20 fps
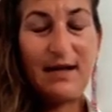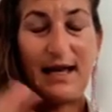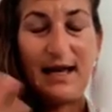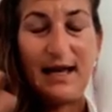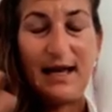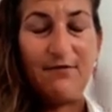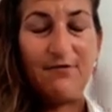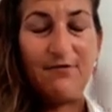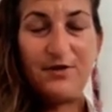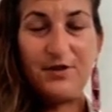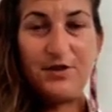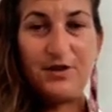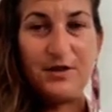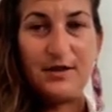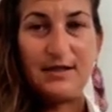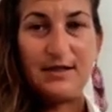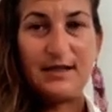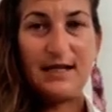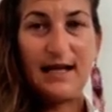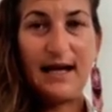Like, it was
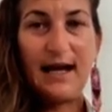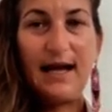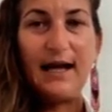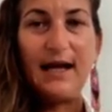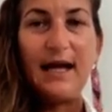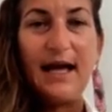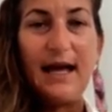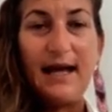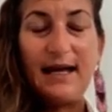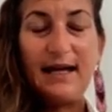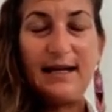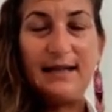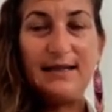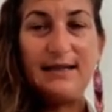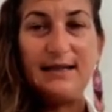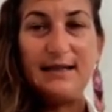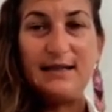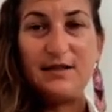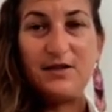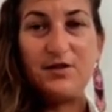just like,
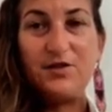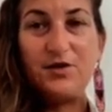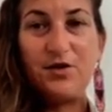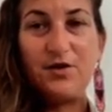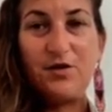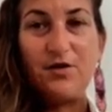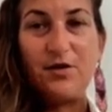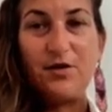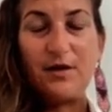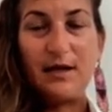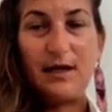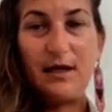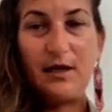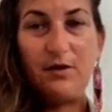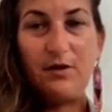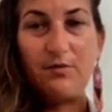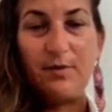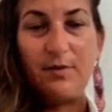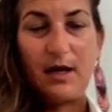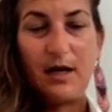it is a totally,
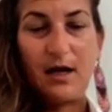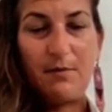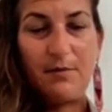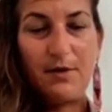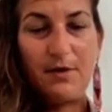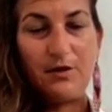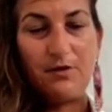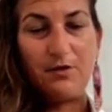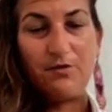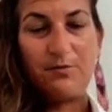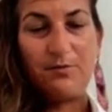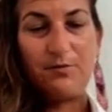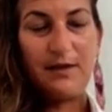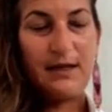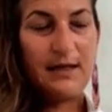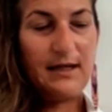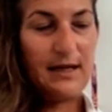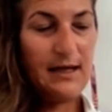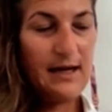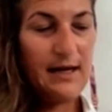you become a new
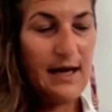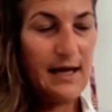being.